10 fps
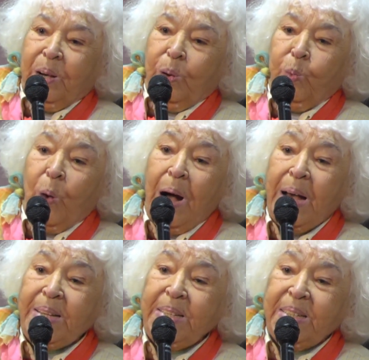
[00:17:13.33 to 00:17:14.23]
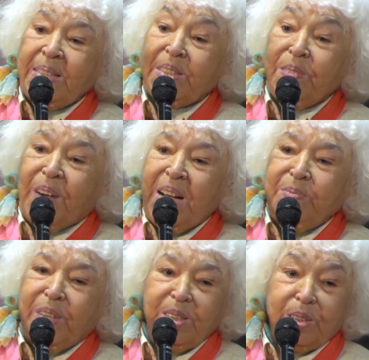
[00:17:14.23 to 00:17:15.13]
Why
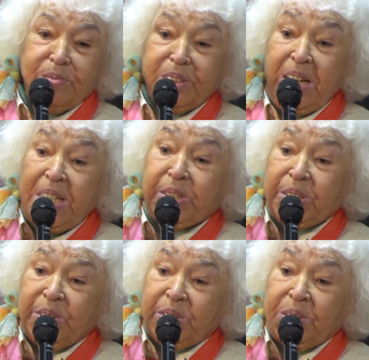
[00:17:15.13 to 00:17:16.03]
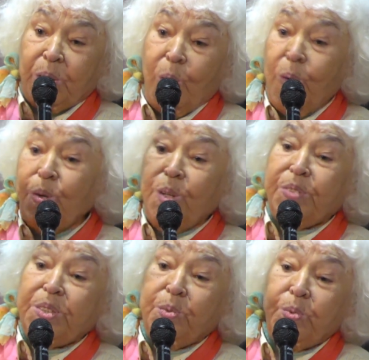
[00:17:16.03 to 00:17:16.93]
revival of religions all
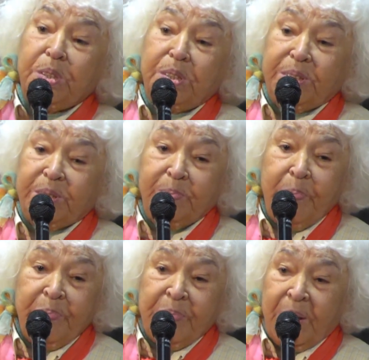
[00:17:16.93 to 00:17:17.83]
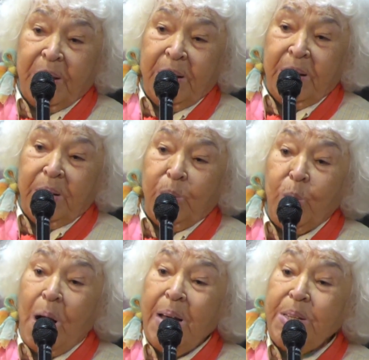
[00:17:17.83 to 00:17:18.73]
over the world?
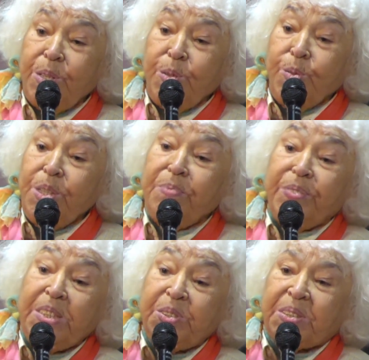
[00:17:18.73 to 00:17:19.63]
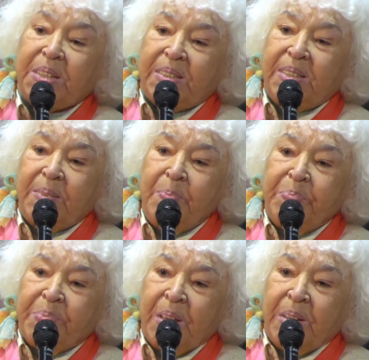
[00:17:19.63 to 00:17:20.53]
Why universal
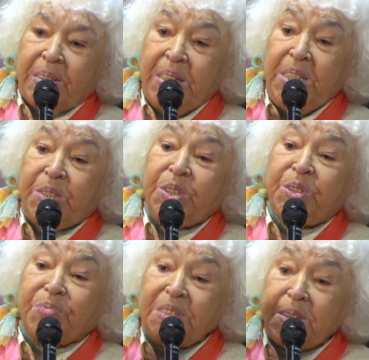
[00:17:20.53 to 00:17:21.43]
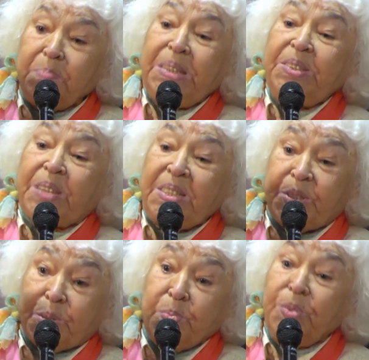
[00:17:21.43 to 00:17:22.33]
religious
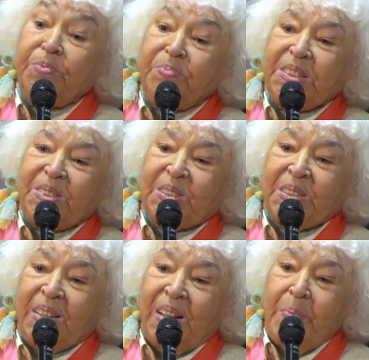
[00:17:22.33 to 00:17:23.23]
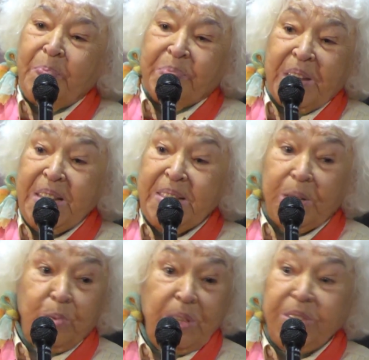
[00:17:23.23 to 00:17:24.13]
fundamentalist movements in the
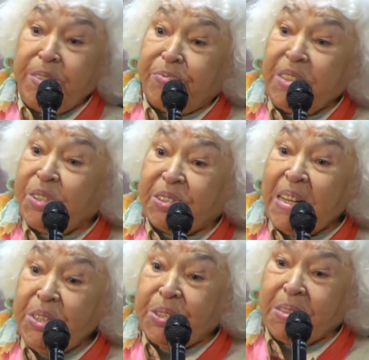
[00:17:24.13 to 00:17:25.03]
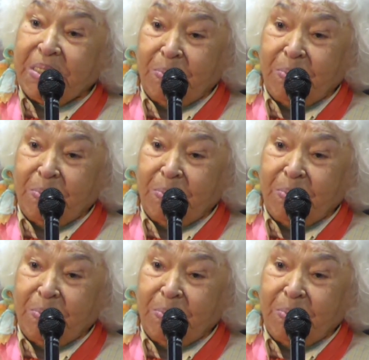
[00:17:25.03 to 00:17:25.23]
21st century?